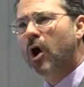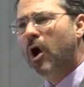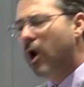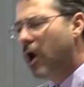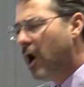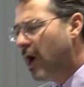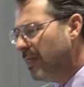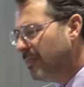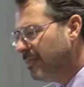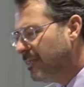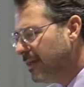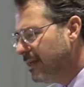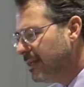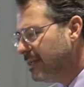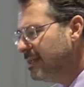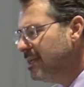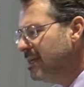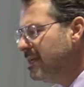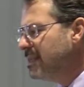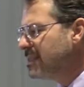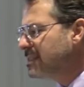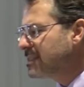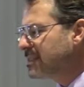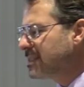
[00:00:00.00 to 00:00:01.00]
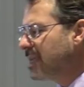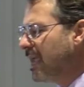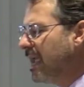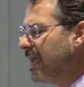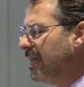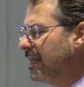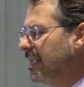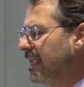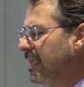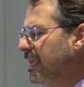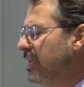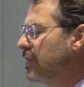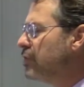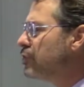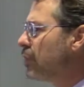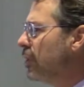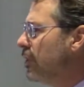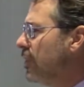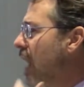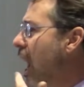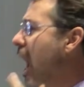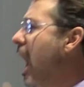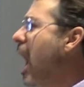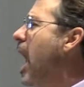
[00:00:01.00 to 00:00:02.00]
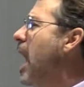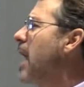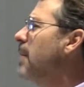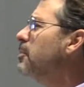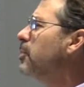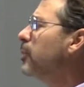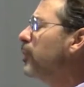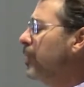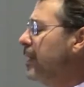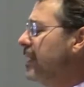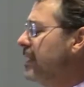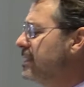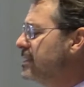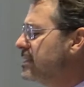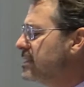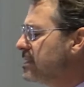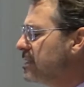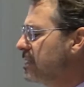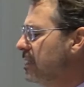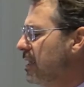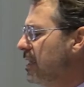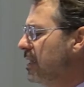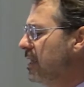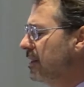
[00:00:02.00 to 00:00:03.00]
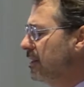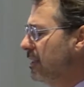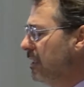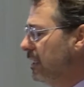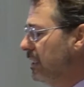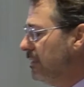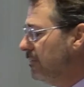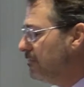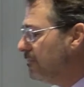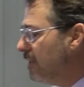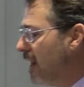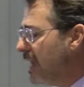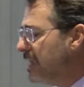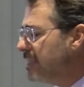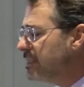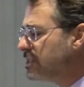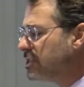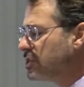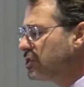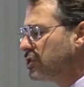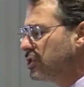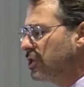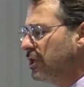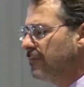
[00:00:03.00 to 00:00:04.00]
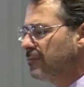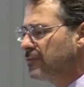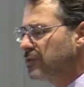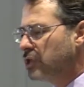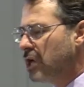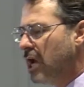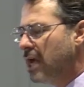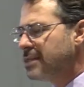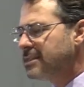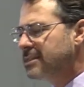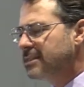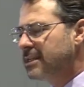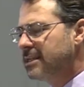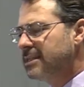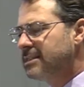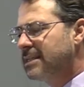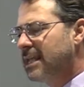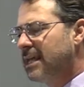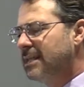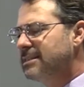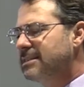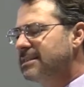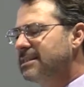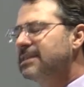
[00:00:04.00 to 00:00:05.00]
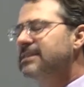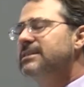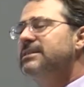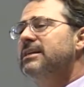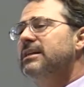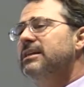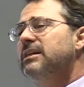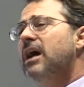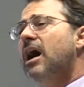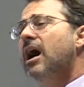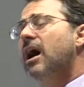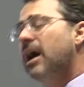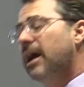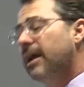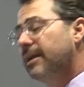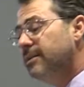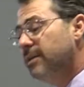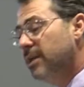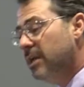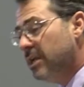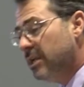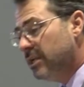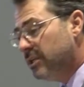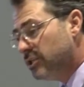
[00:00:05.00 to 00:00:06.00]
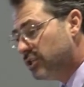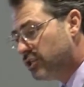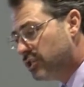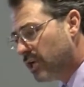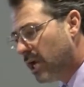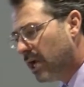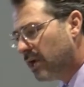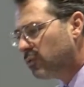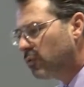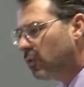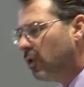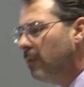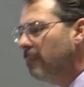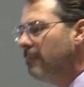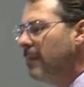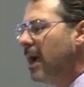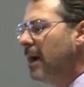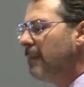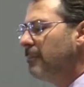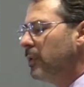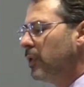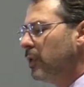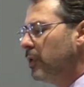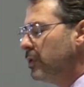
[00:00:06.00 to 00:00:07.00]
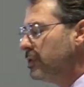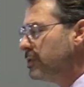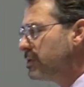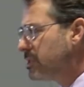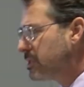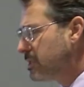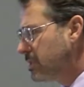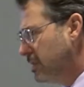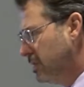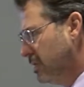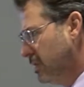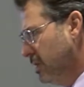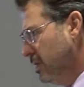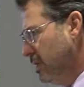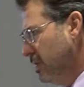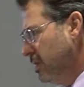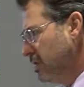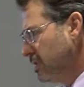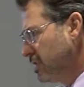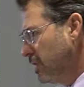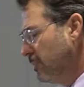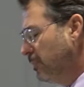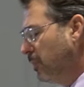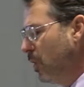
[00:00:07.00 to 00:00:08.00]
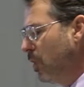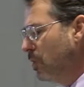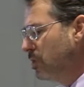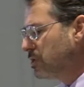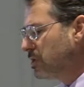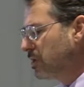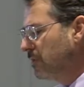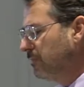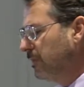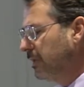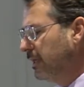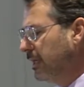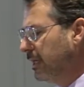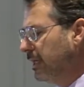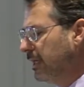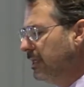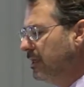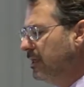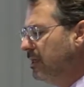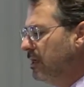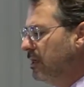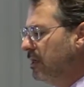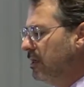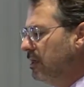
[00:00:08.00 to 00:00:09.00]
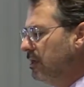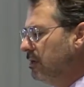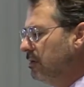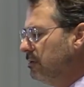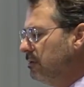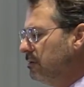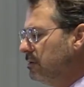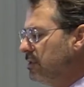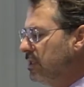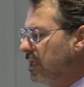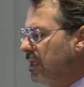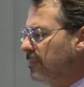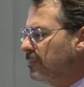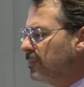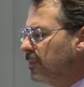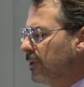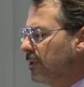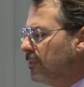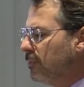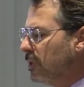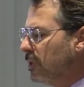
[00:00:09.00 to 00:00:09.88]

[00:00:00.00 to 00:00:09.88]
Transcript: on the Sanhedrin the high priest, the vice chief justice, and 69 general members, supposedly deeply